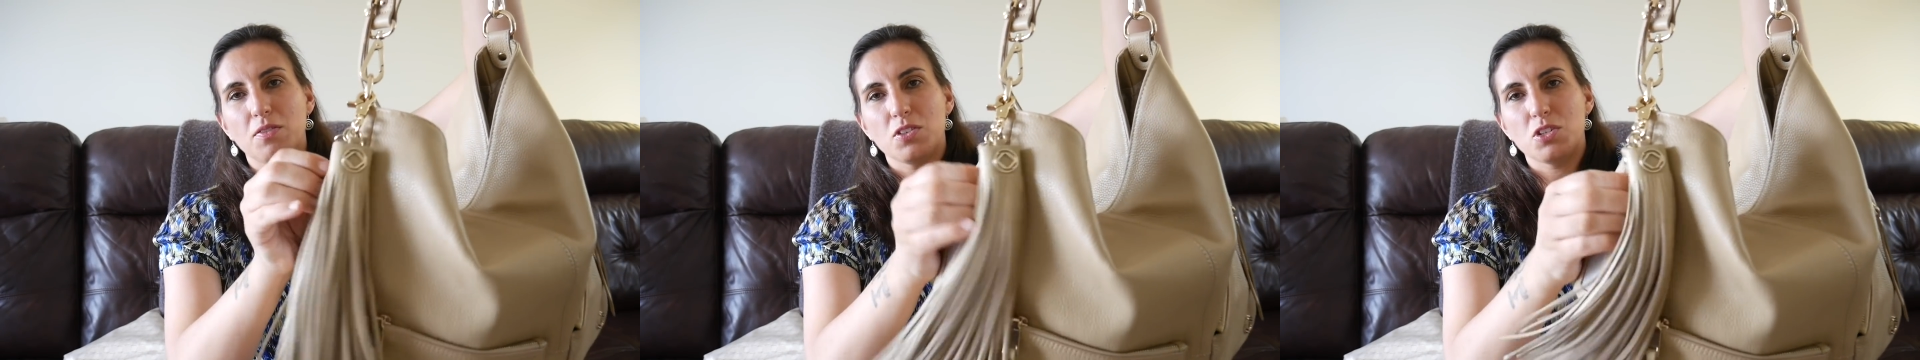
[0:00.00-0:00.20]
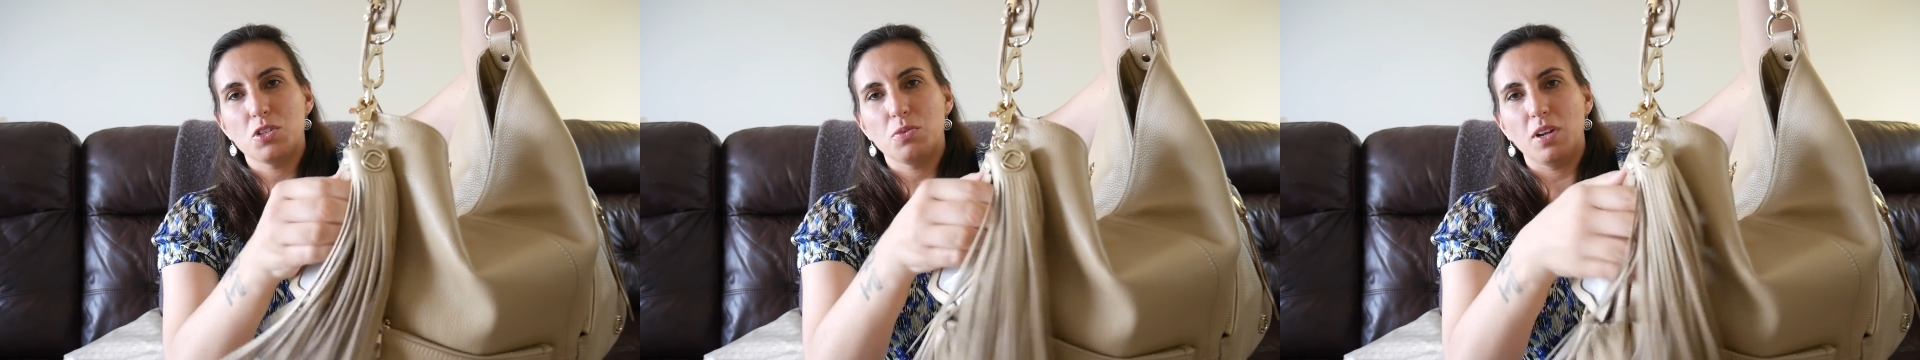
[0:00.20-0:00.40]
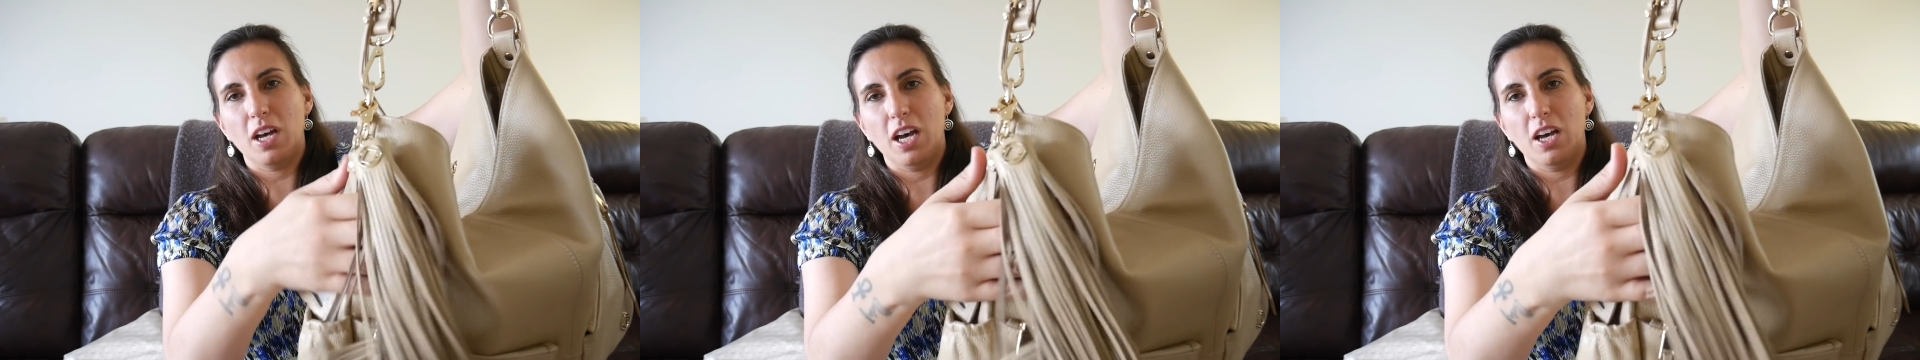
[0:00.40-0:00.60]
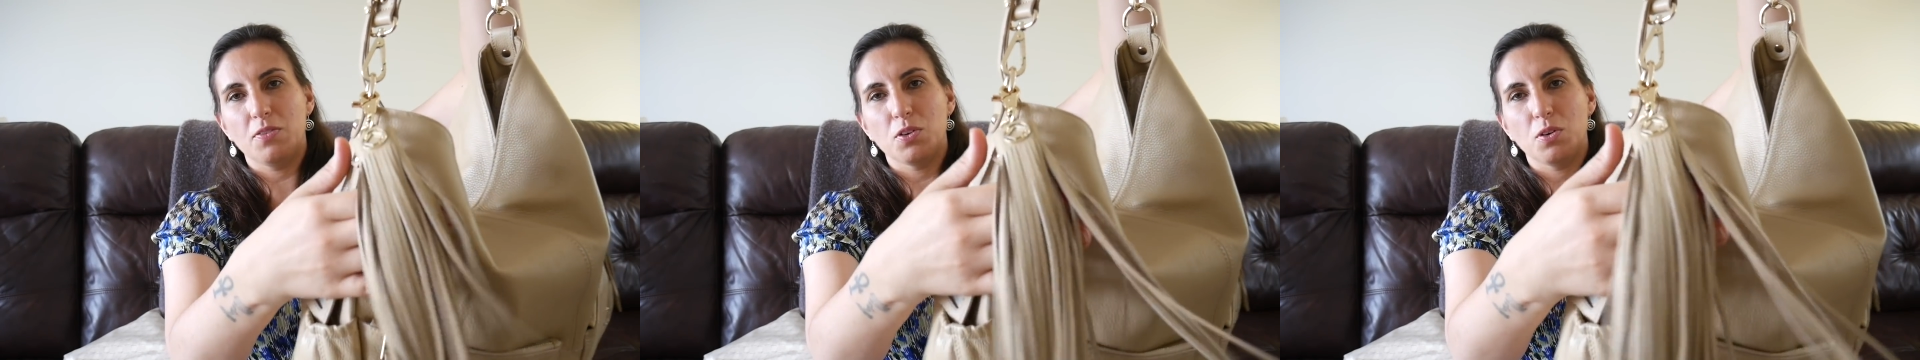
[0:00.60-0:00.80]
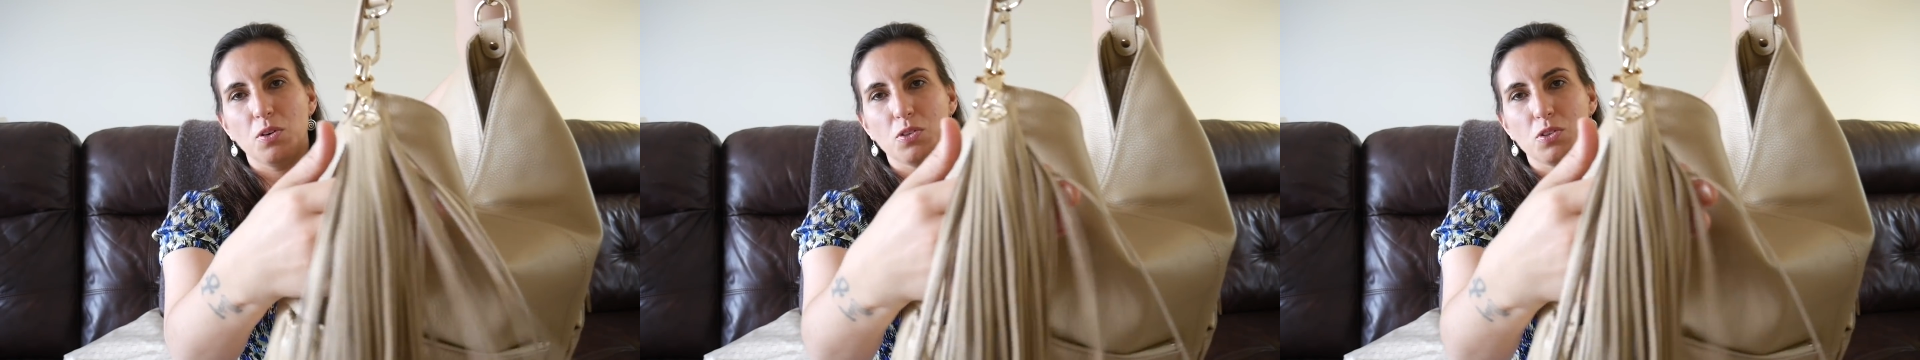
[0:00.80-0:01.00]

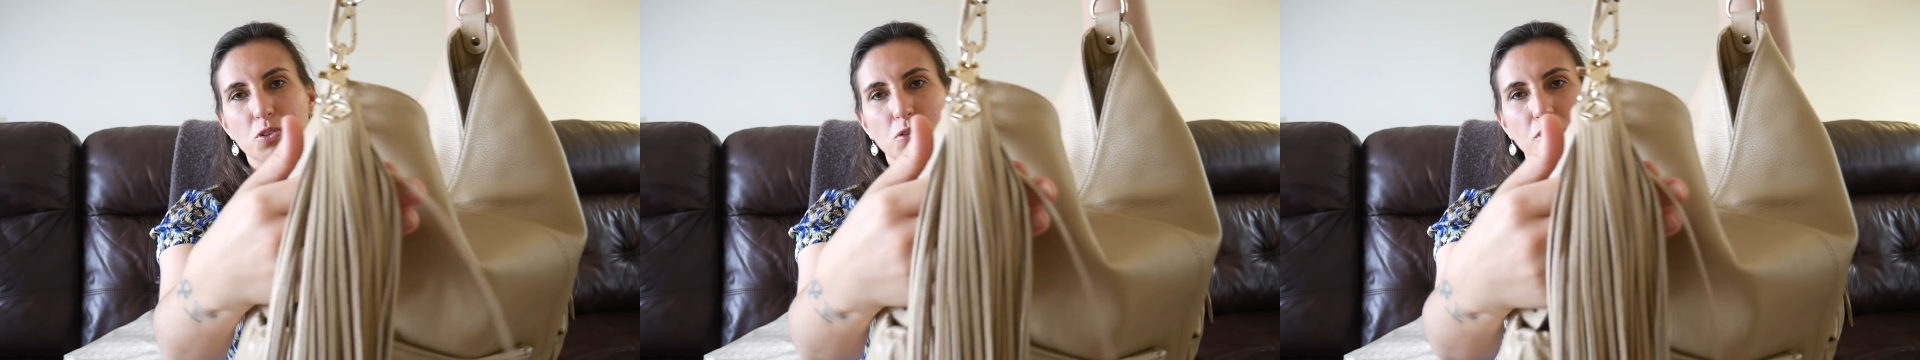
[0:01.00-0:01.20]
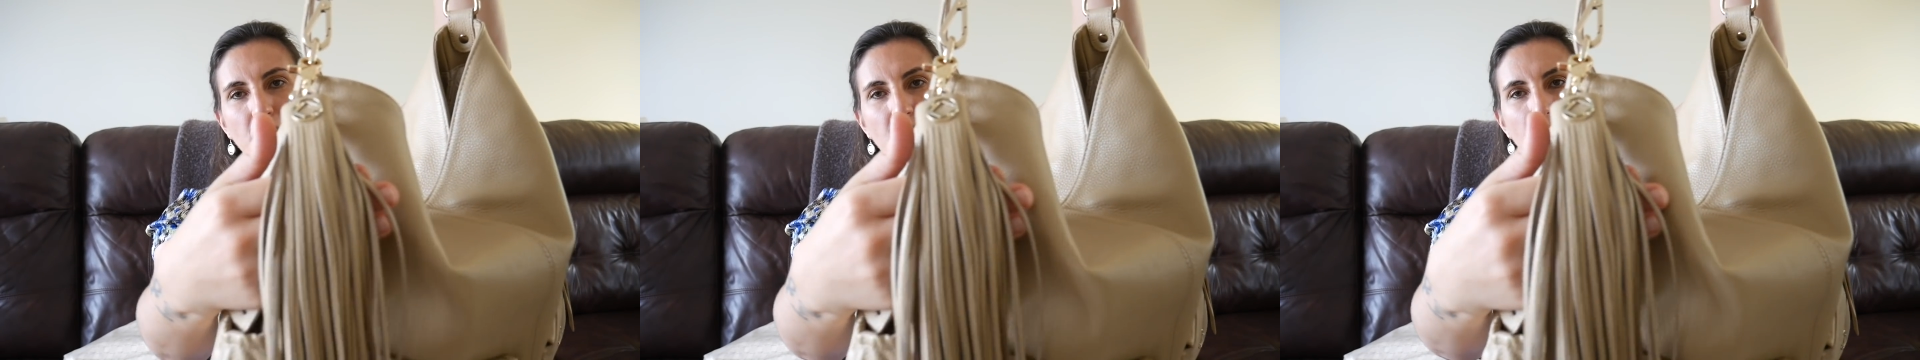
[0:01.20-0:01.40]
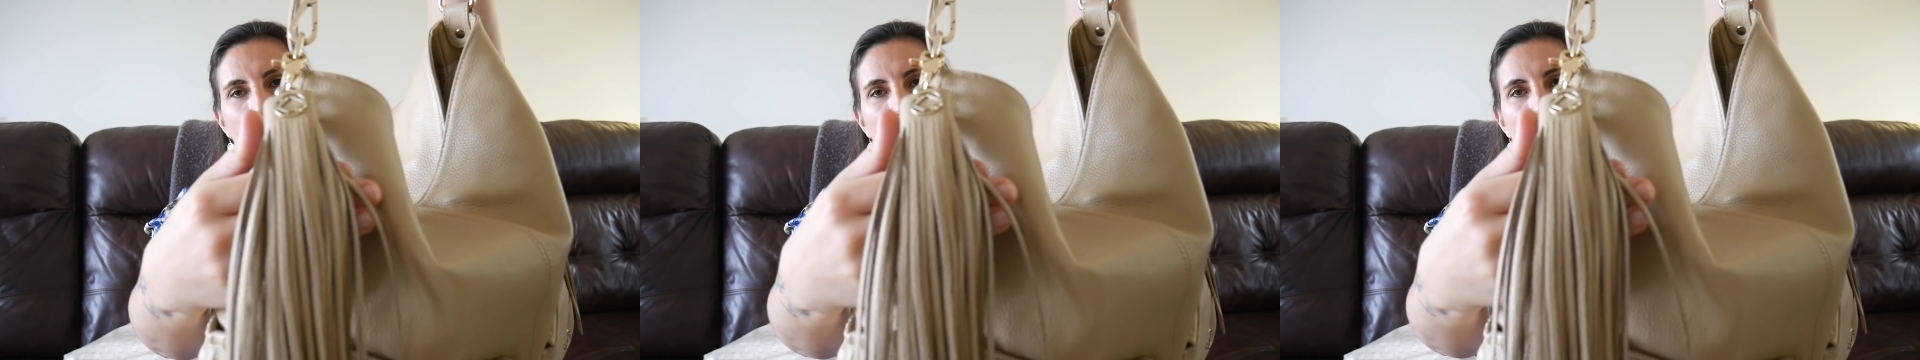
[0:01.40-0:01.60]
2.5-year-old daughter